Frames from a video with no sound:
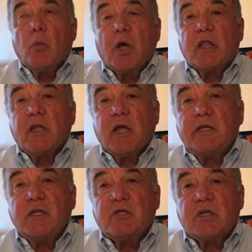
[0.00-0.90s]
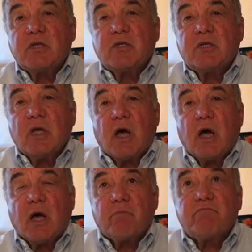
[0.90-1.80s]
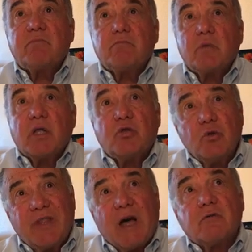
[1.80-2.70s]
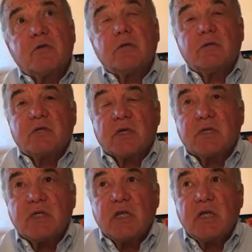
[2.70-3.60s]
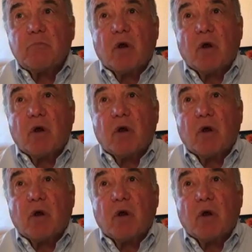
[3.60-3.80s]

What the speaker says: Well, in 2016,